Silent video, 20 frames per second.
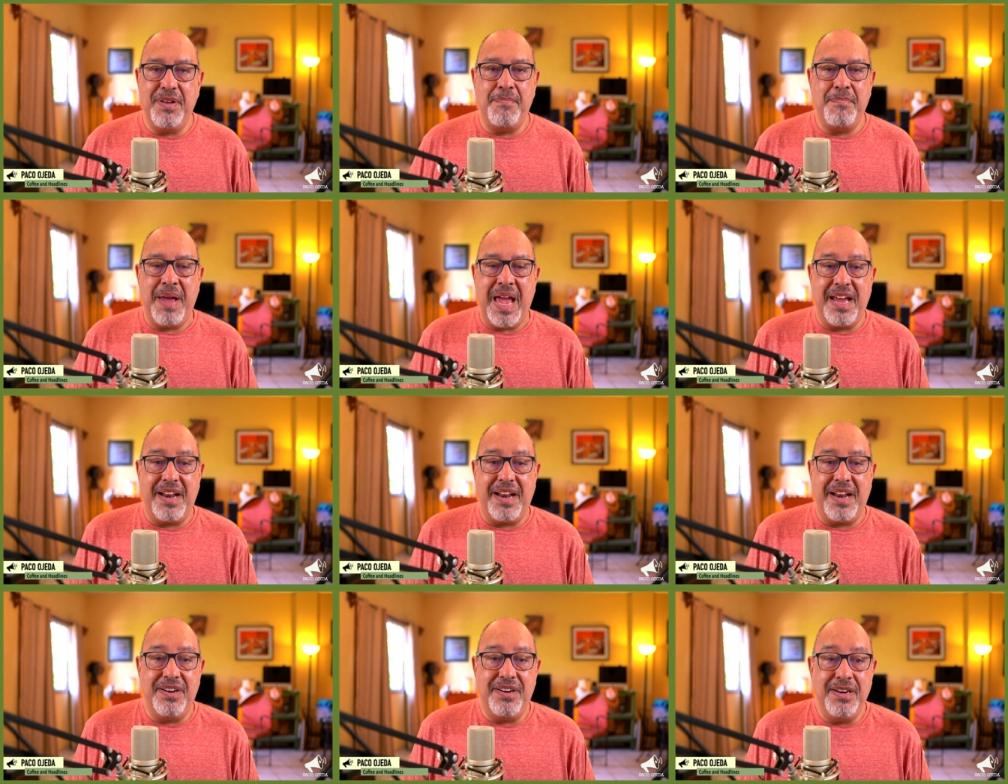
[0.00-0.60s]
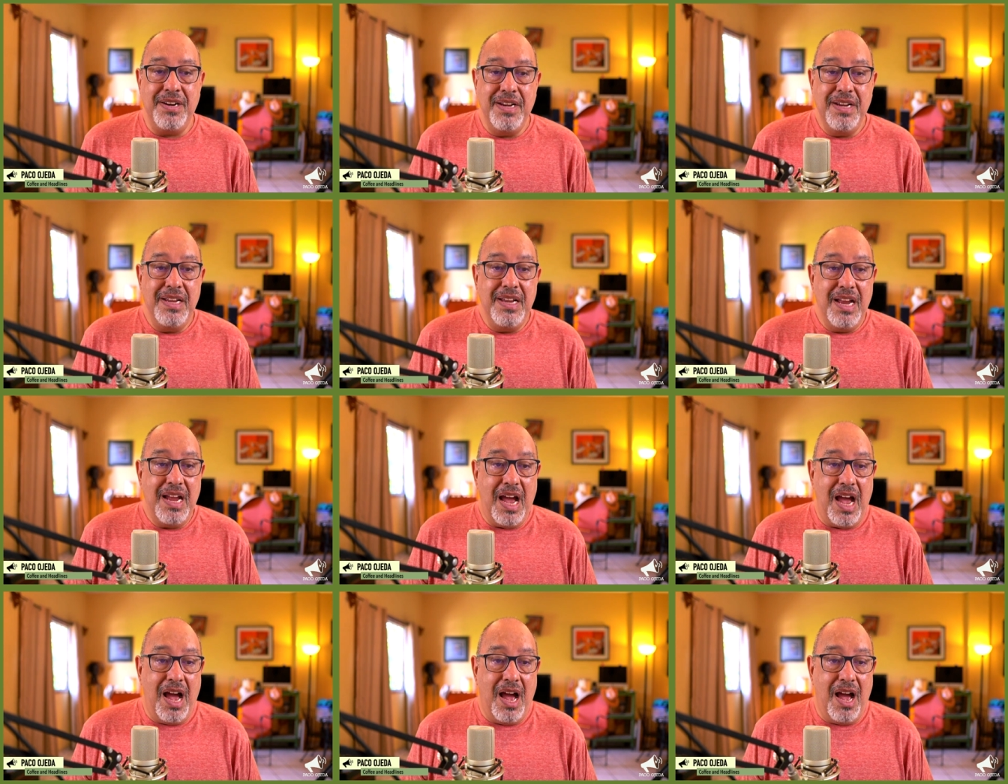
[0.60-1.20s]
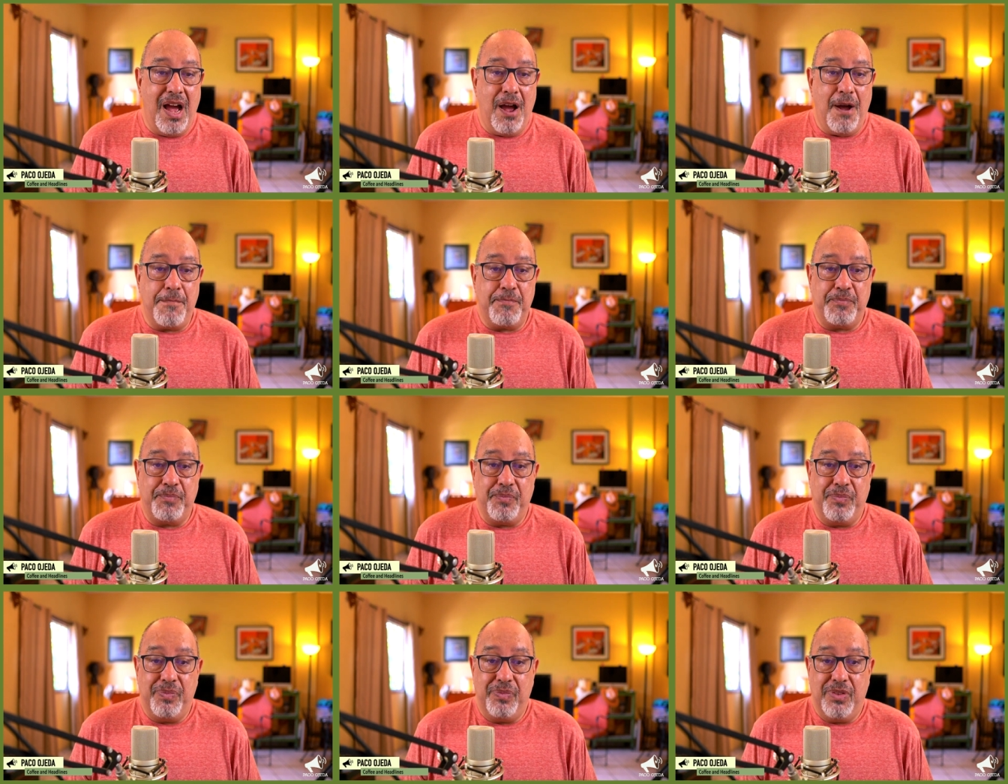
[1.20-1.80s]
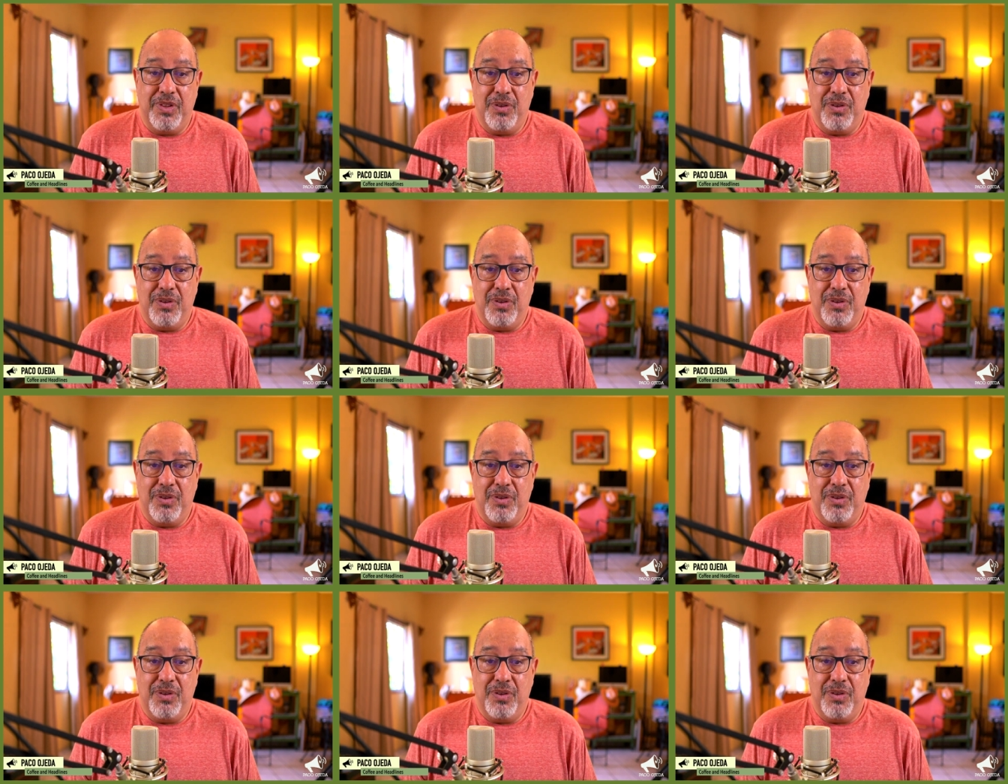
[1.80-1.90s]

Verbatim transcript: the matter um,